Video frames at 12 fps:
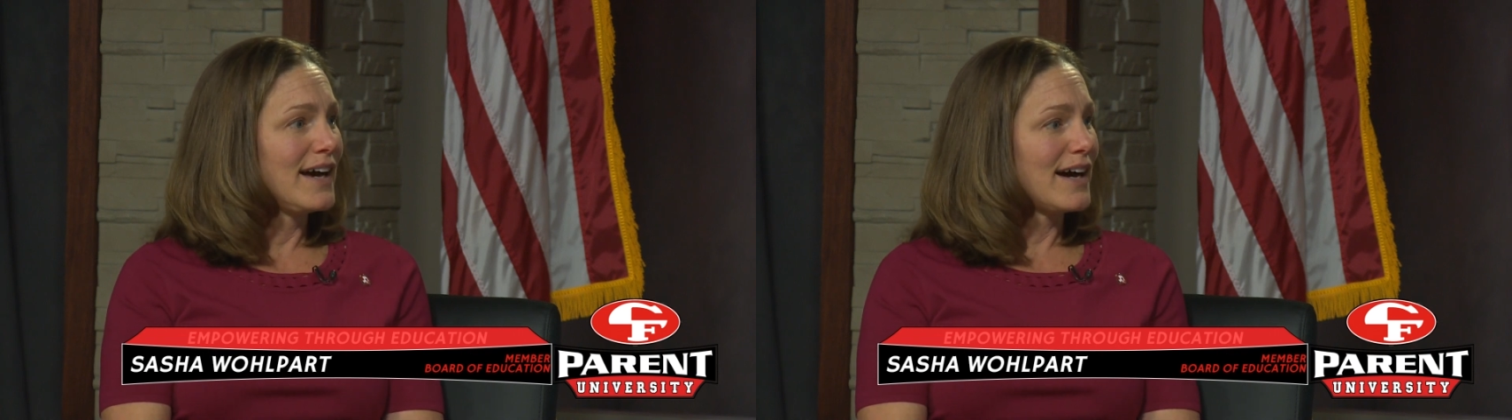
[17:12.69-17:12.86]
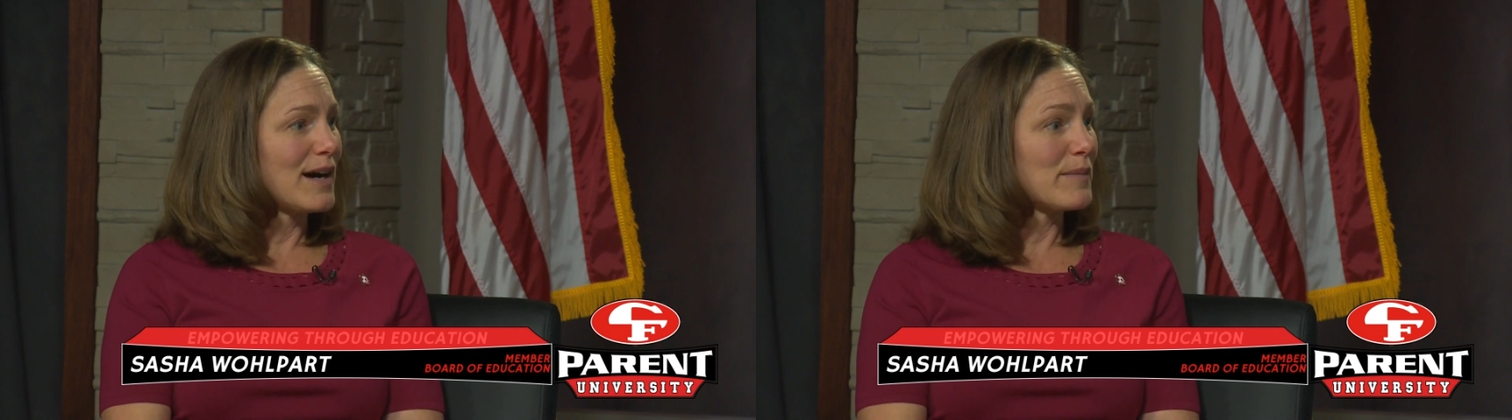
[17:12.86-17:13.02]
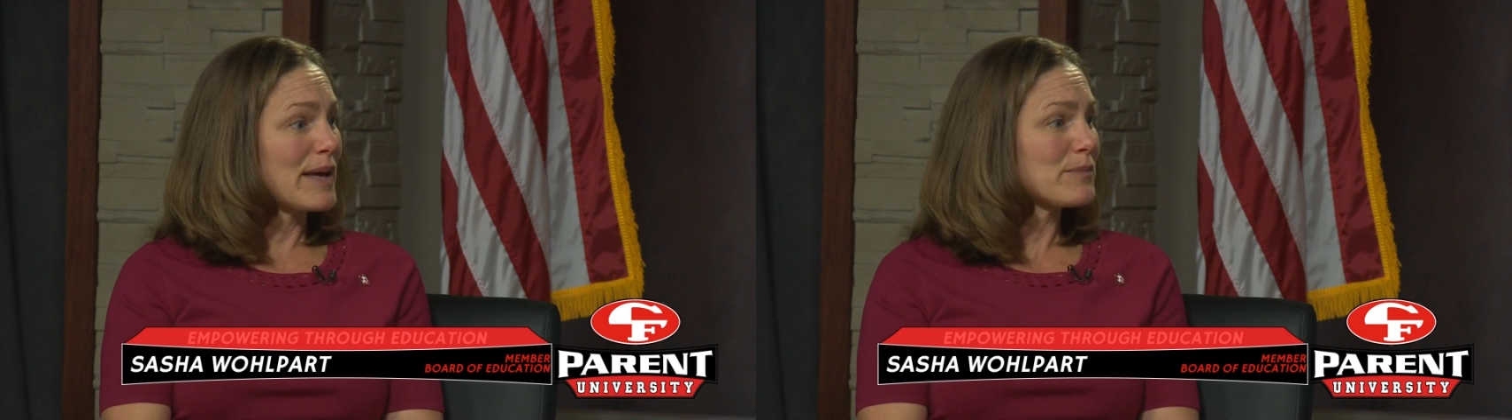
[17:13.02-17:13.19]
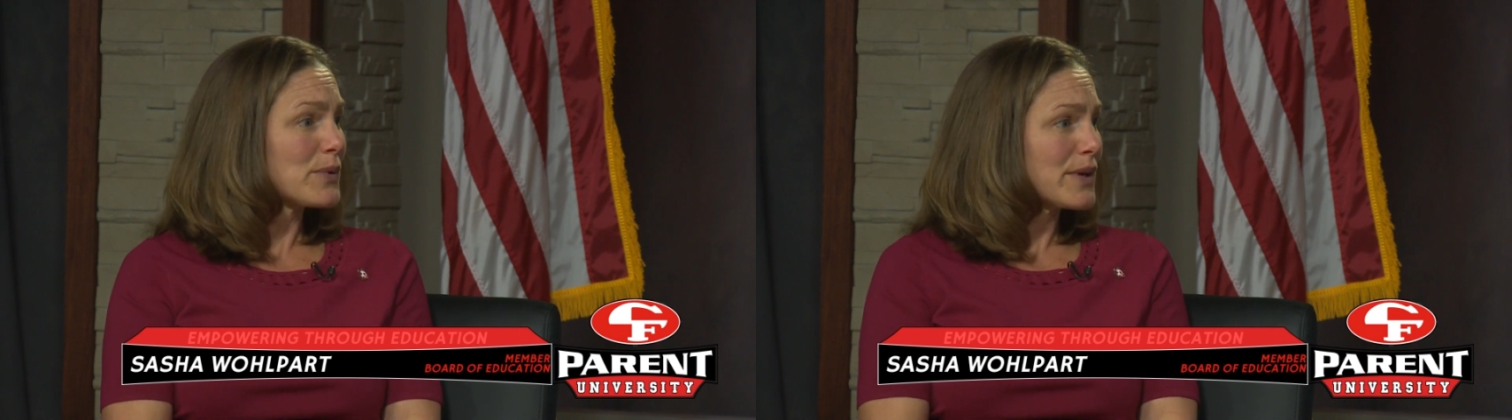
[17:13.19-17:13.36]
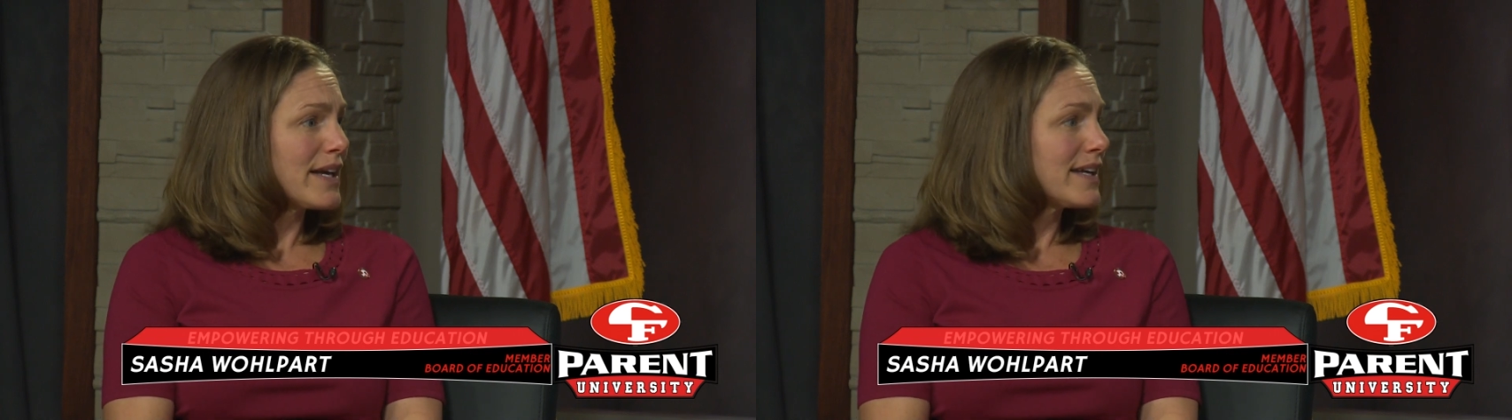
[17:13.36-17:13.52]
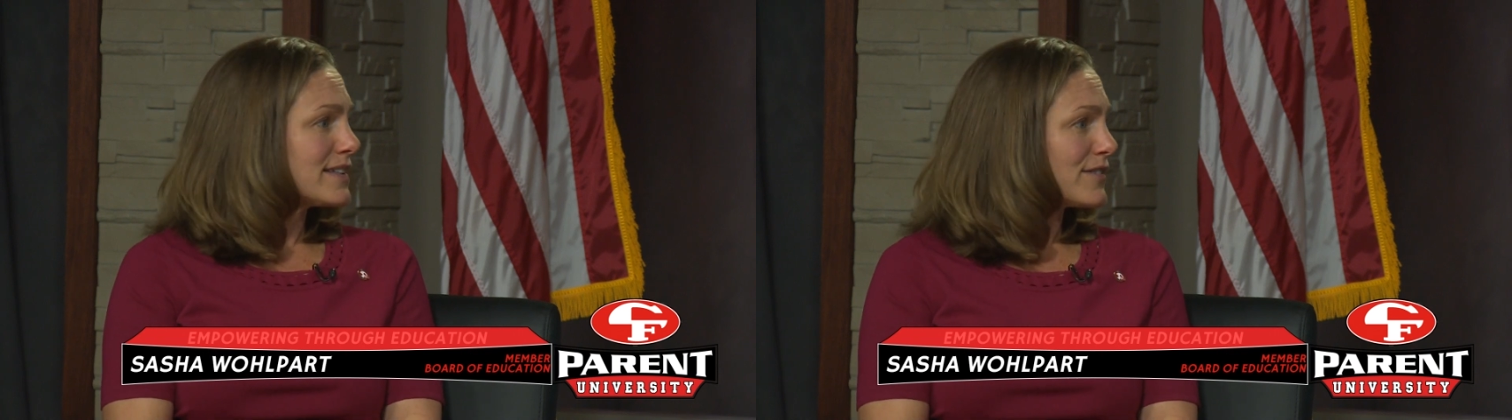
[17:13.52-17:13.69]
and
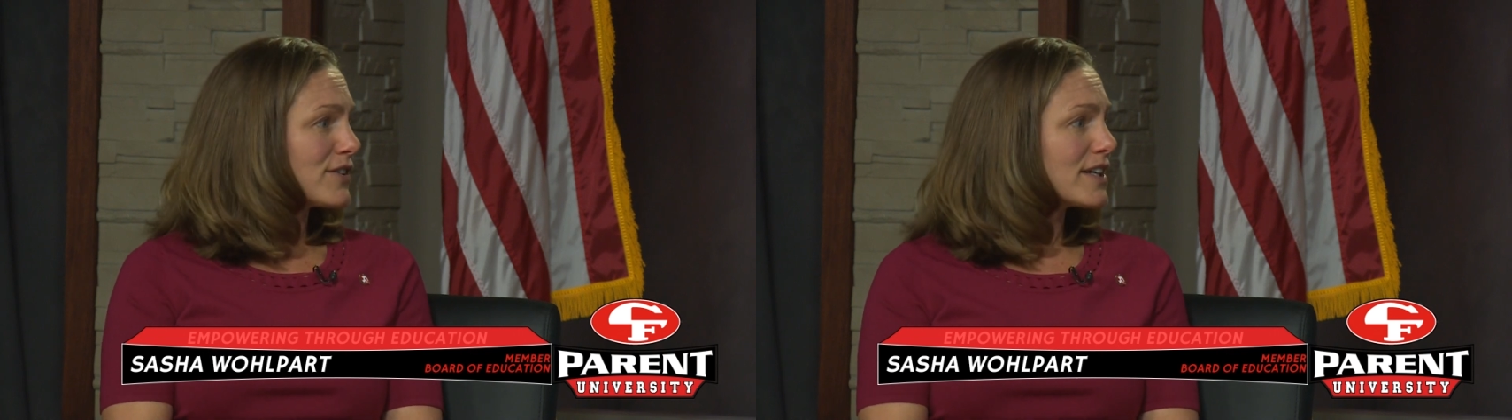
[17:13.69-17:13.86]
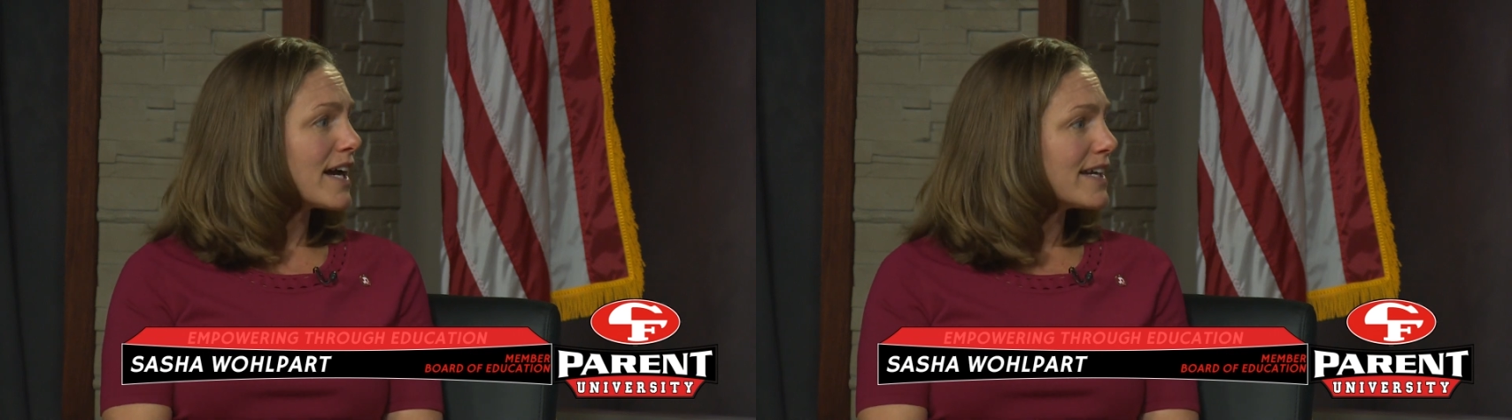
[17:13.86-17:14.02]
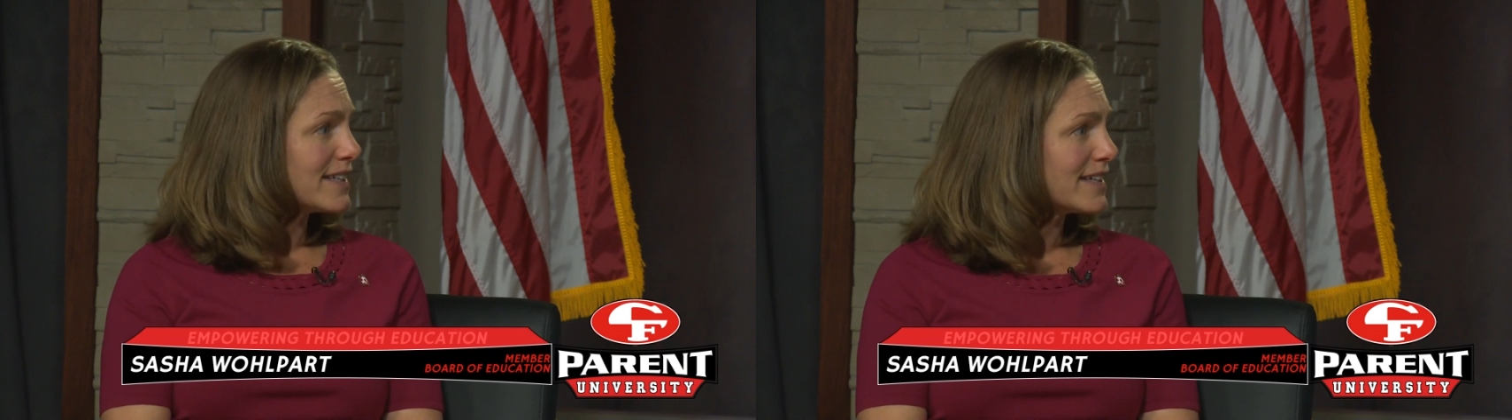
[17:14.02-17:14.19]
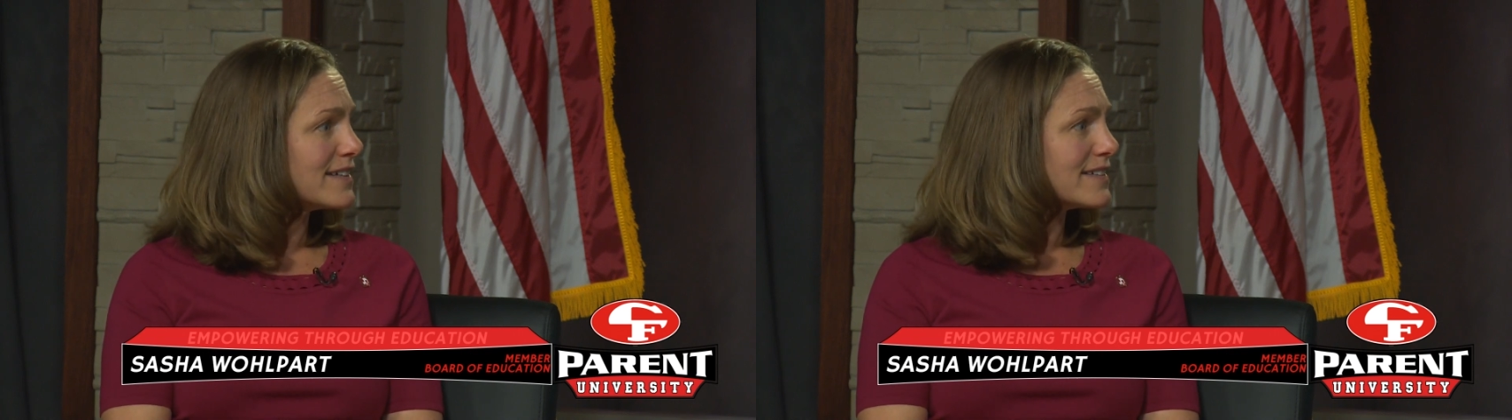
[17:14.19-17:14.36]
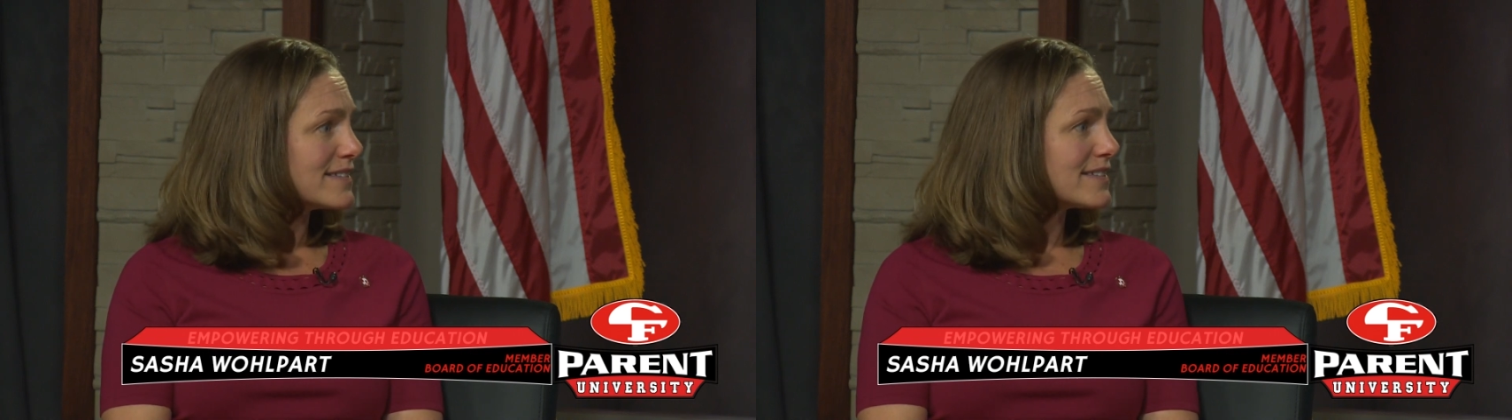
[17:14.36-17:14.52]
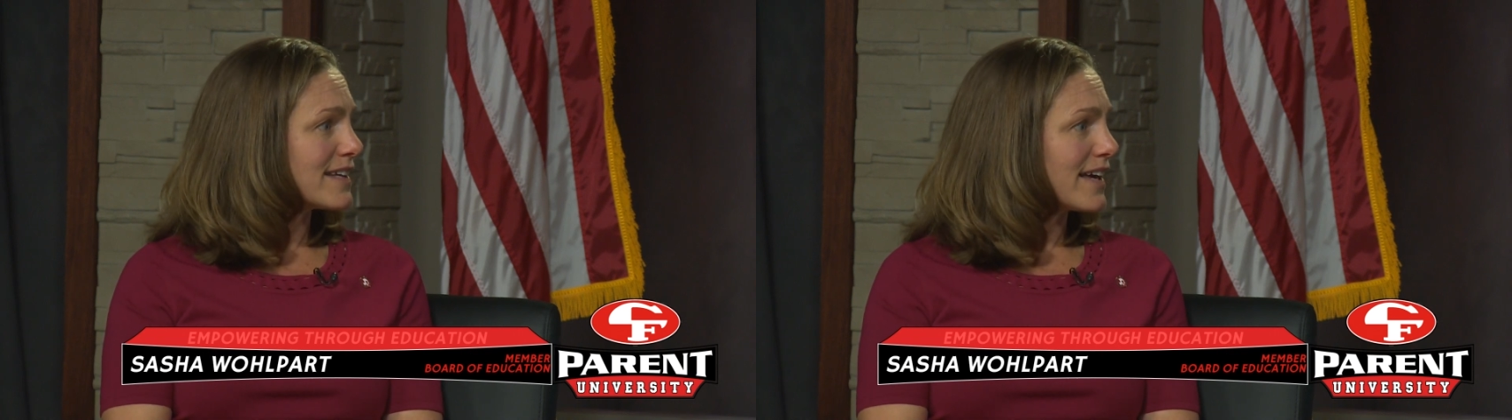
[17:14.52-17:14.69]
bringing different ideas